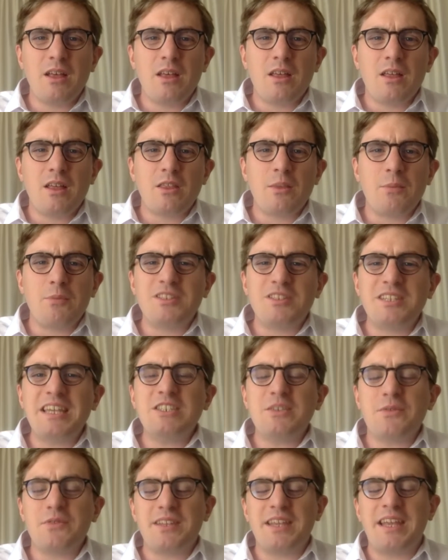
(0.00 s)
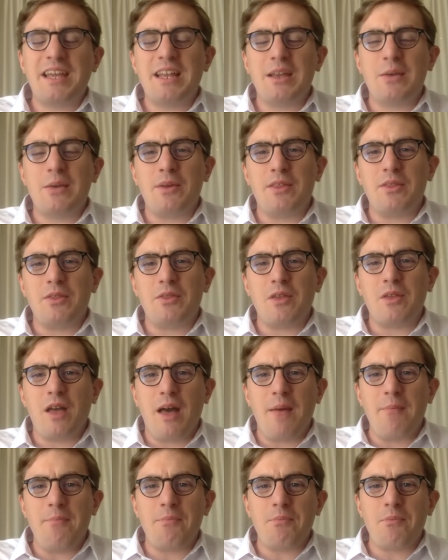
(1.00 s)
The procedure for dealing with
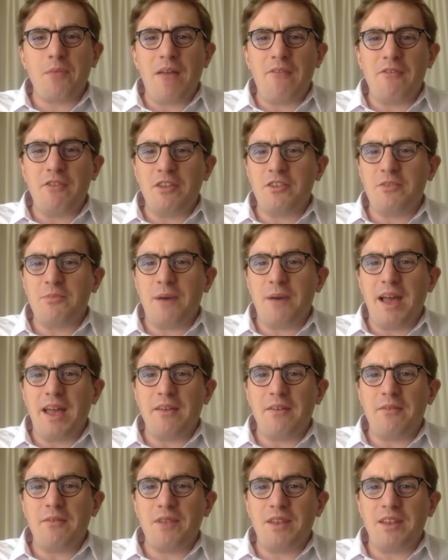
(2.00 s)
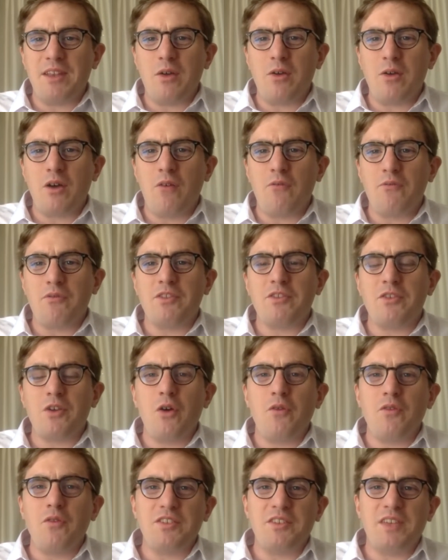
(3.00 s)
evidence by video conference
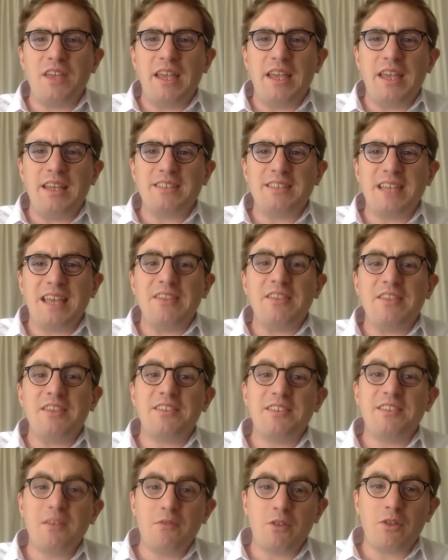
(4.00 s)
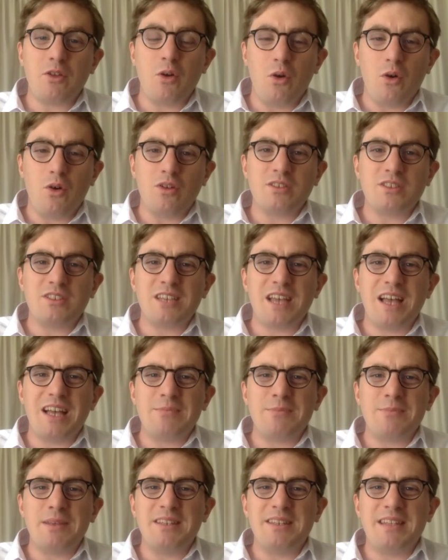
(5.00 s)
overseas in the civil courts
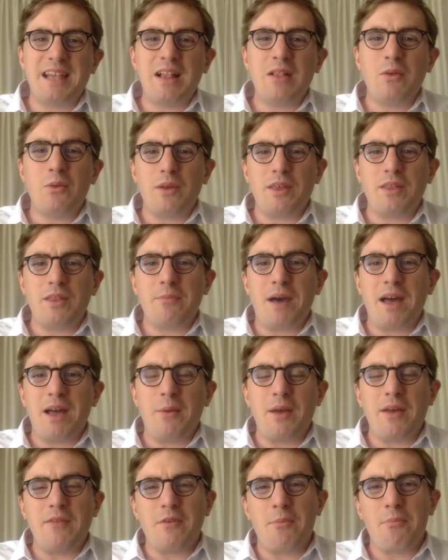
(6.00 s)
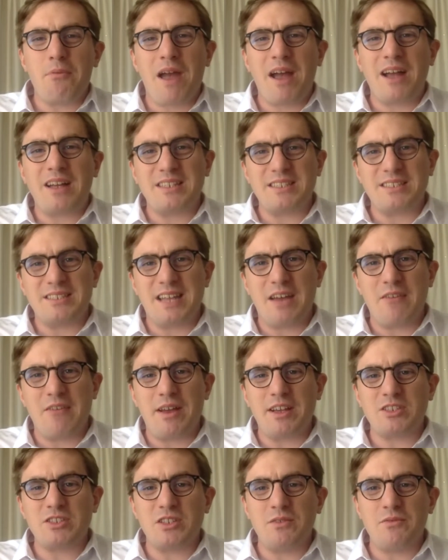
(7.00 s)
has been dealt with by way of a practice
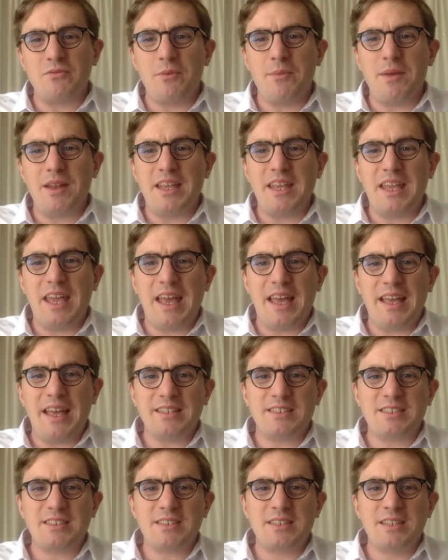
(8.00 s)
direction for many years.